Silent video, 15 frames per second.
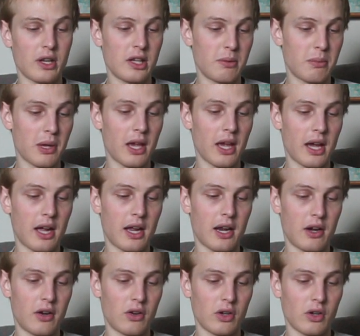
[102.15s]
eBay
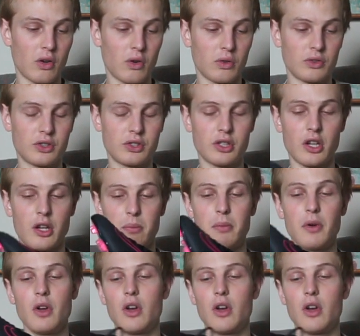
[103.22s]
and on some